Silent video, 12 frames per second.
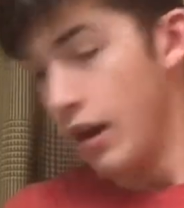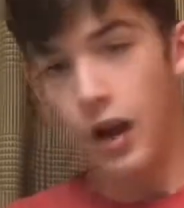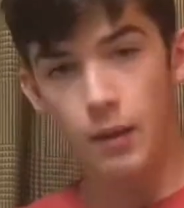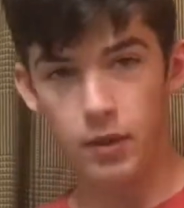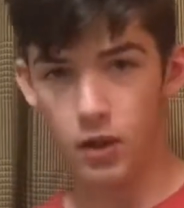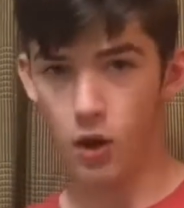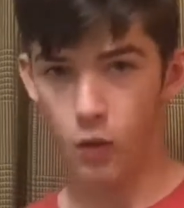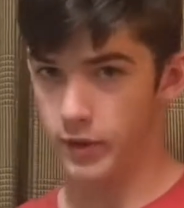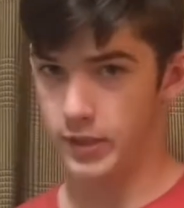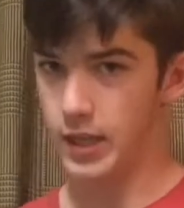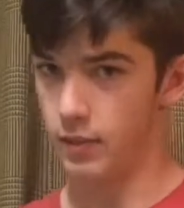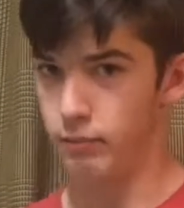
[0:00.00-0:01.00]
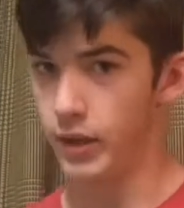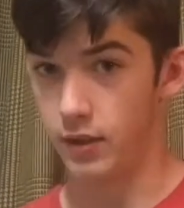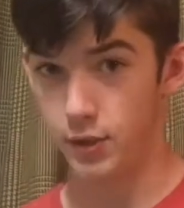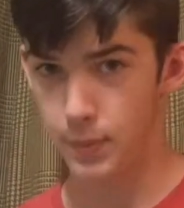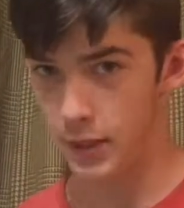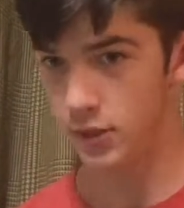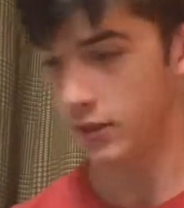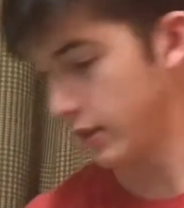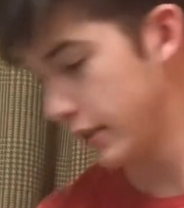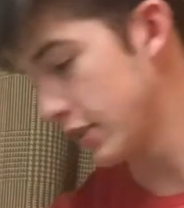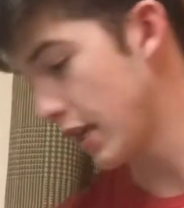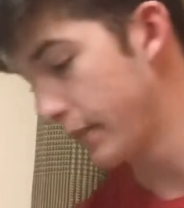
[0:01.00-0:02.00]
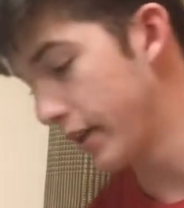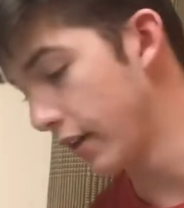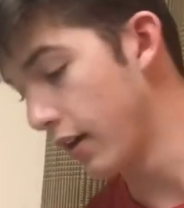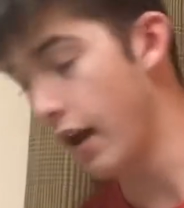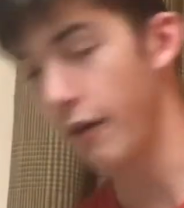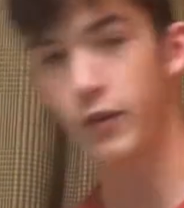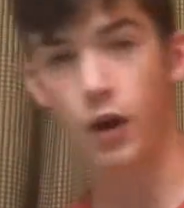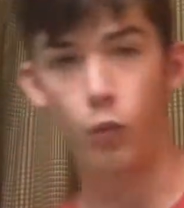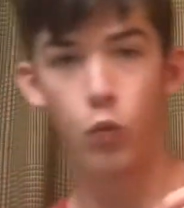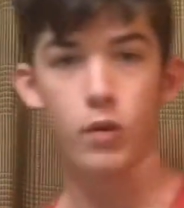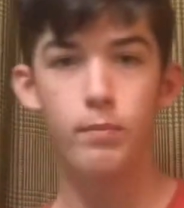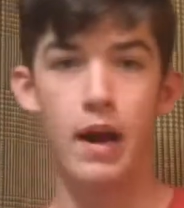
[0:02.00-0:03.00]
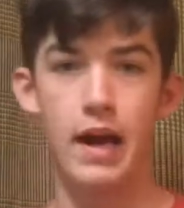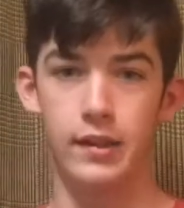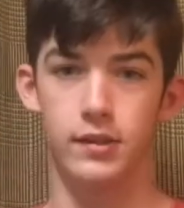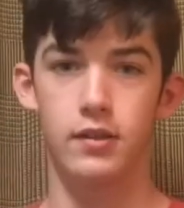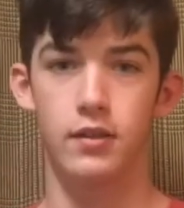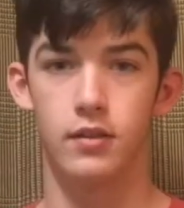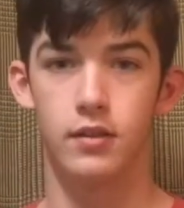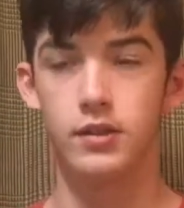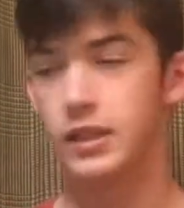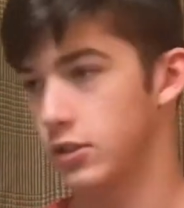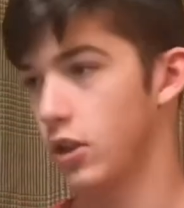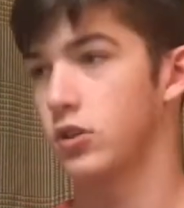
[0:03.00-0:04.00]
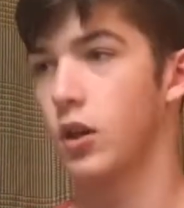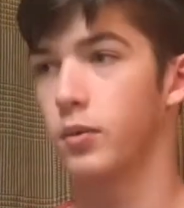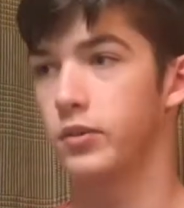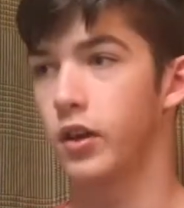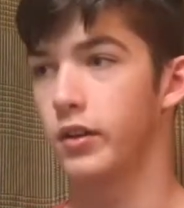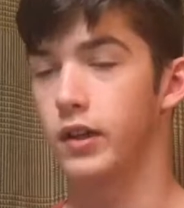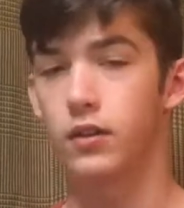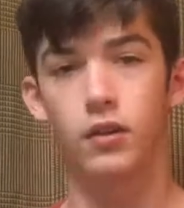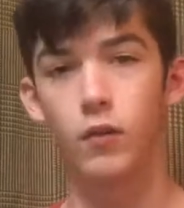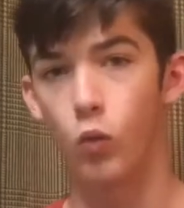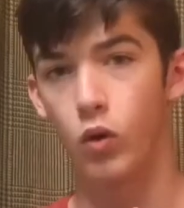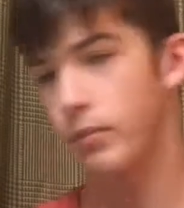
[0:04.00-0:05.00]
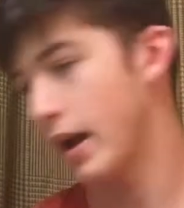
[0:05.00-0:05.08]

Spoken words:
I'm not always getting bit, especially not this time of year. I've caught one bass since October 30th. One